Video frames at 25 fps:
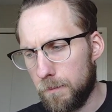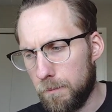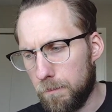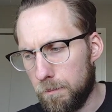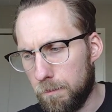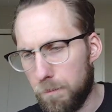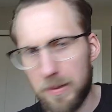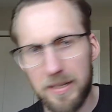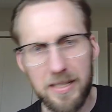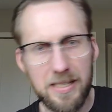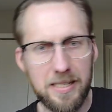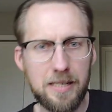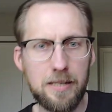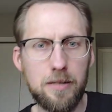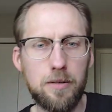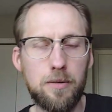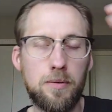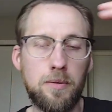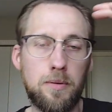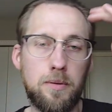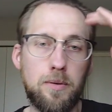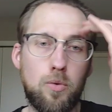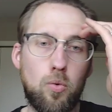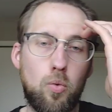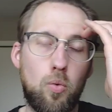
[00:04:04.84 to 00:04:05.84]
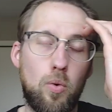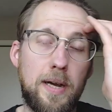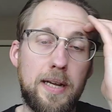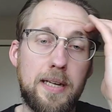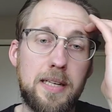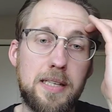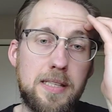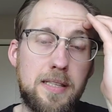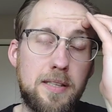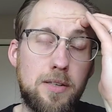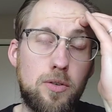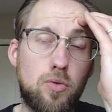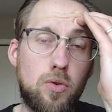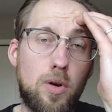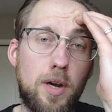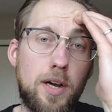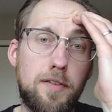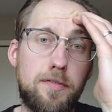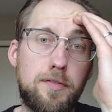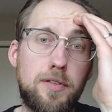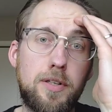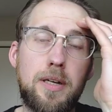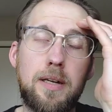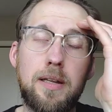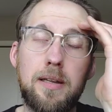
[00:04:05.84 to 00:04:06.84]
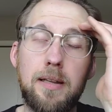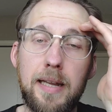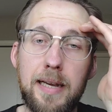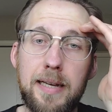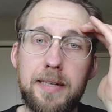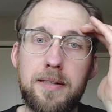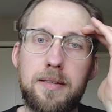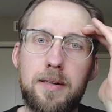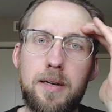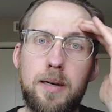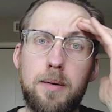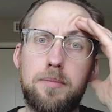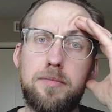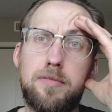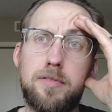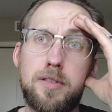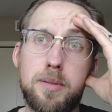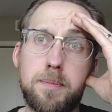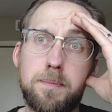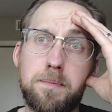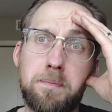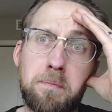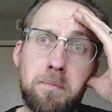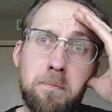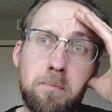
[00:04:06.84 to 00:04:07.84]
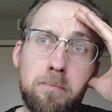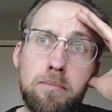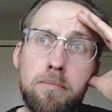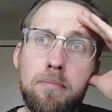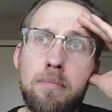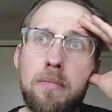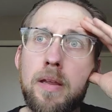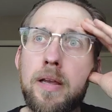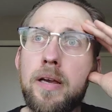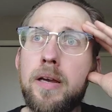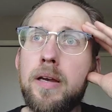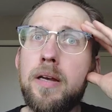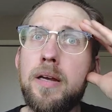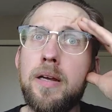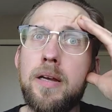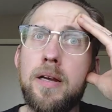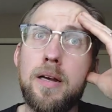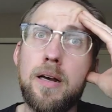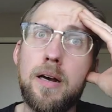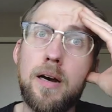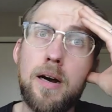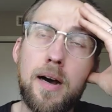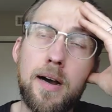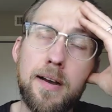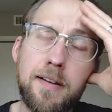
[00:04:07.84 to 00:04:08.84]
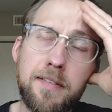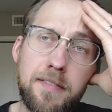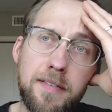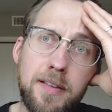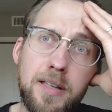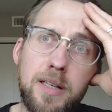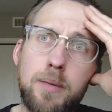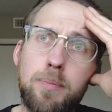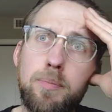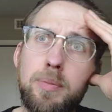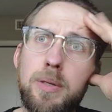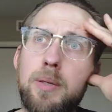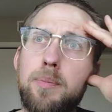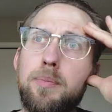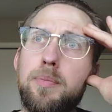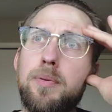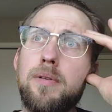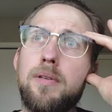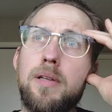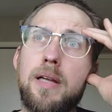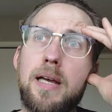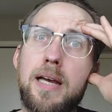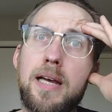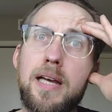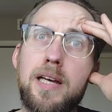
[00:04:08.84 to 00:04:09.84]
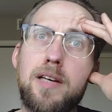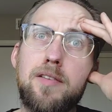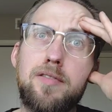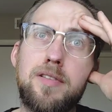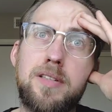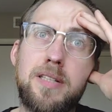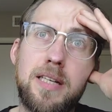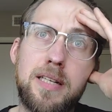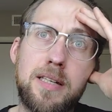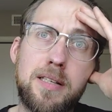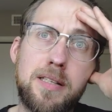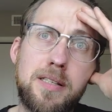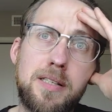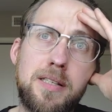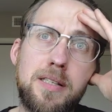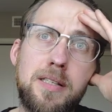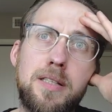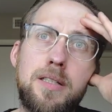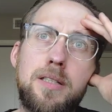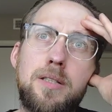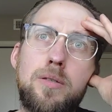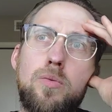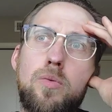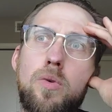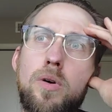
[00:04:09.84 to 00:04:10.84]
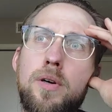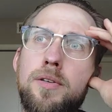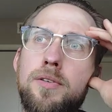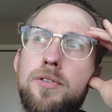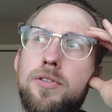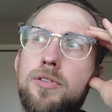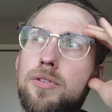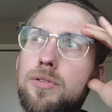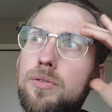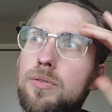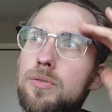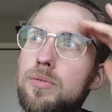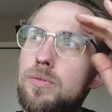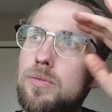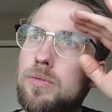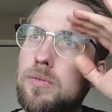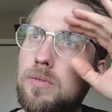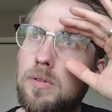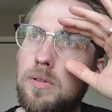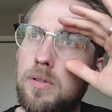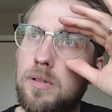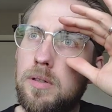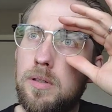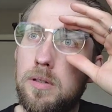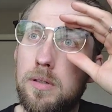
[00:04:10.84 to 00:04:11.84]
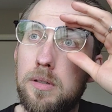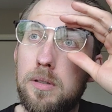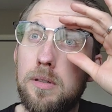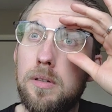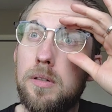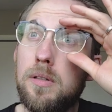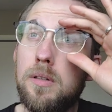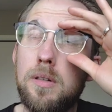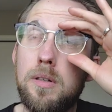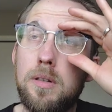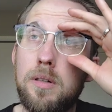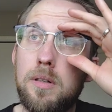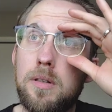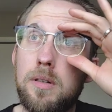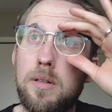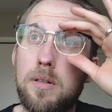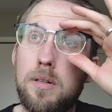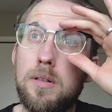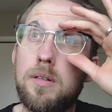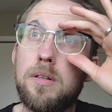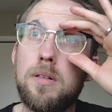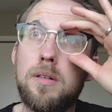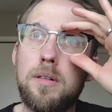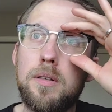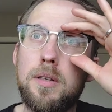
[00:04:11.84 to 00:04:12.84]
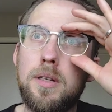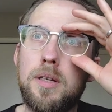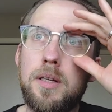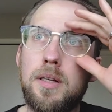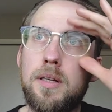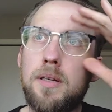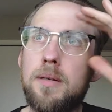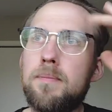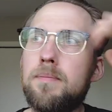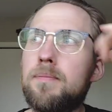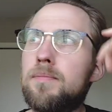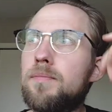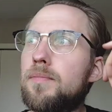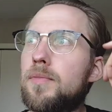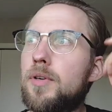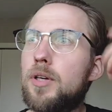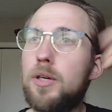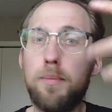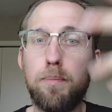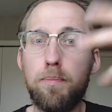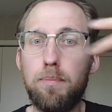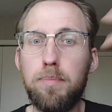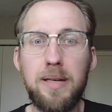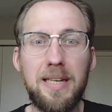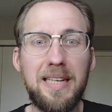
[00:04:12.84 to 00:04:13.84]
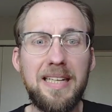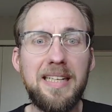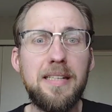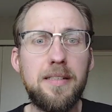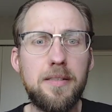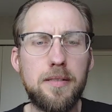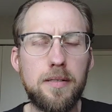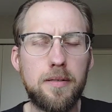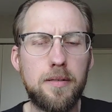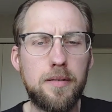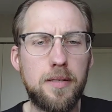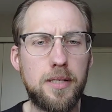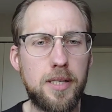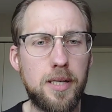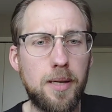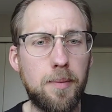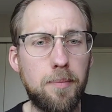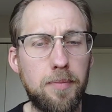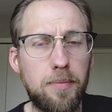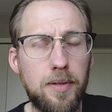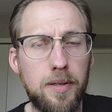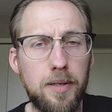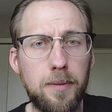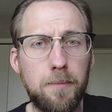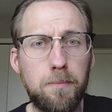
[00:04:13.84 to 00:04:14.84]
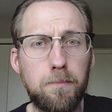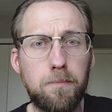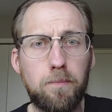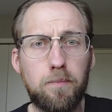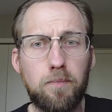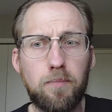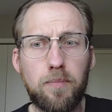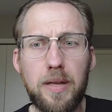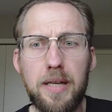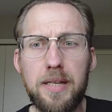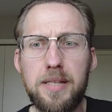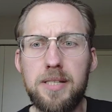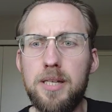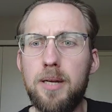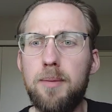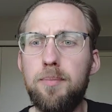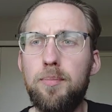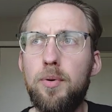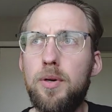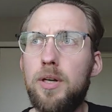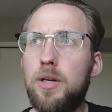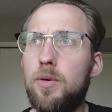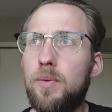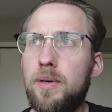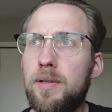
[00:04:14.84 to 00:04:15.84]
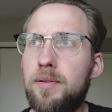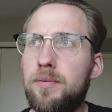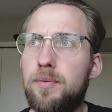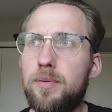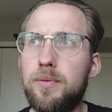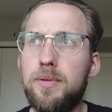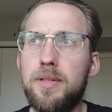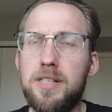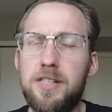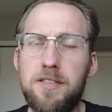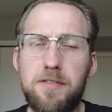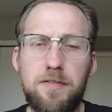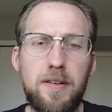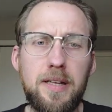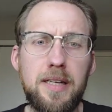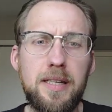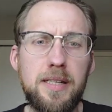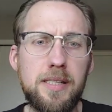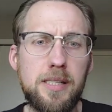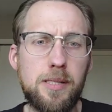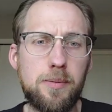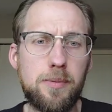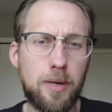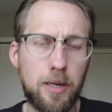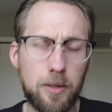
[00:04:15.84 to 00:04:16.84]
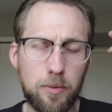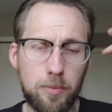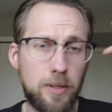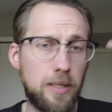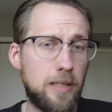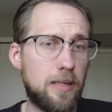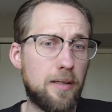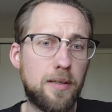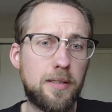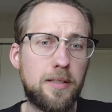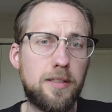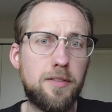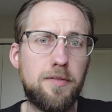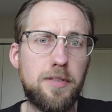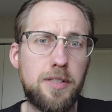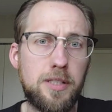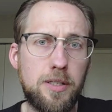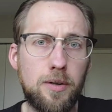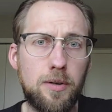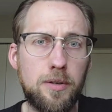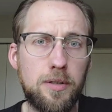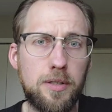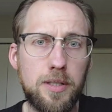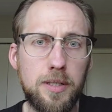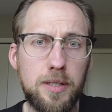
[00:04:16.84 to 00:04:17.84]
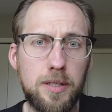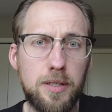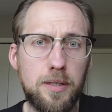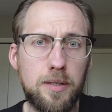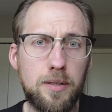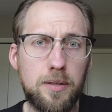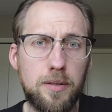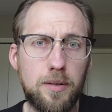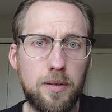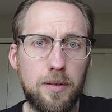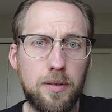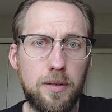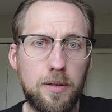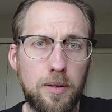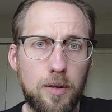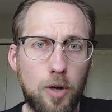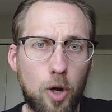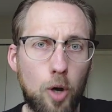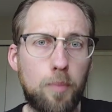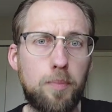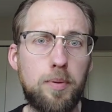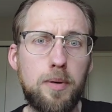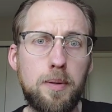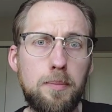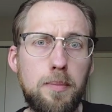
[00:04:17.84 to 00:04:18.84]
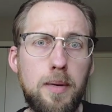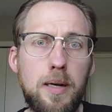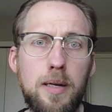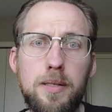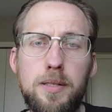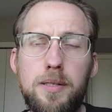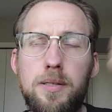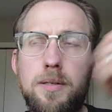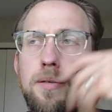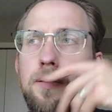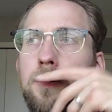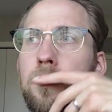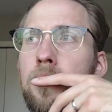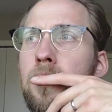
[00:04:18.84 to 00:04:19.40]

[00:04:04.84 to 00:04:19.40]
But still, where does the drive to collect come from? I think people have a tendency to want to um, complete something. At some point, I went through this phase where I really liked the Visconti opera master